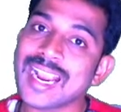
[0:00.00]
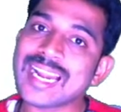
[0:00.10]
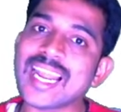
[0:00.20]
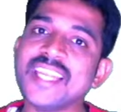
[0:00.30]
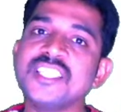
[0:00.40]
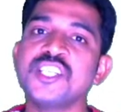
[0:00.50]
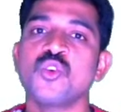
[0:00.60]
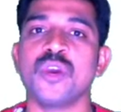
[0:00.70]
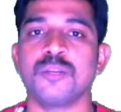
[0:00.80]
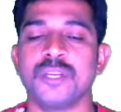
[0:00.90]
client
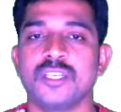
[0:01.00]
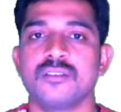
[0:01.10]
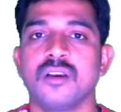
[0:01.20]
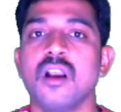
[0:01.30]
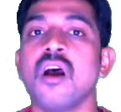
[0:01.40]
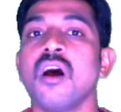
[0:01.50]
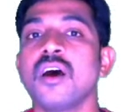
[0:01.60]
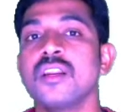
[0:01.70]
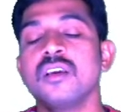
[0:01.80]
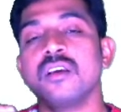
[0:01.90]
requirement
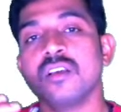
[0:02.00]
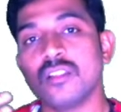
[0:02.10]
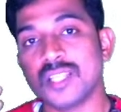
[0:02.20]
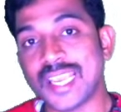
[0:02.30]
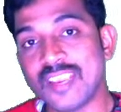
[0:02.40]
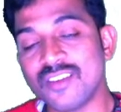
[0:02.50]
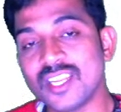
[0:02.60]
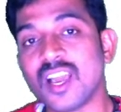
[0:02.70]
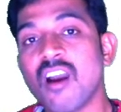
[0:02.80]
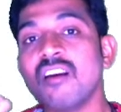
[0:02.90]
or the
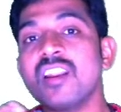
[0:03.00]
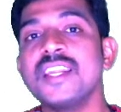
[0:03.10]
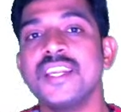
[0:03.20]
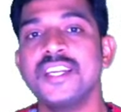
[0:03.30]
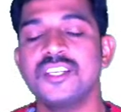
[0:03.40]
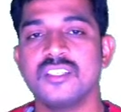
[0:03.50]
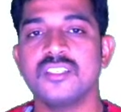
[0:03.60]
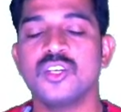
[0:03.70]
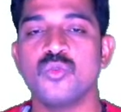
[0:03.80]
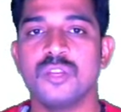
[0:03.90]
given online editor
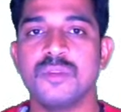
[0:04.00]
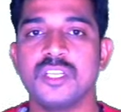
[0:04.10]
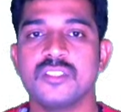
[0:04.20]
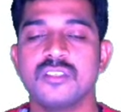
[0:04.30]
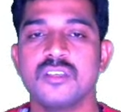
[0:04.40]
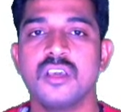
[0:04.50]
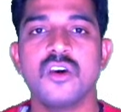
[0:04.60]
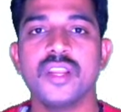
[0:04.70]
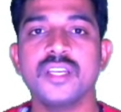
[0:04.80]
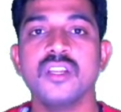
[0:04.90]
requirements,
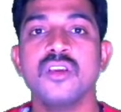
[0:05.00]
right.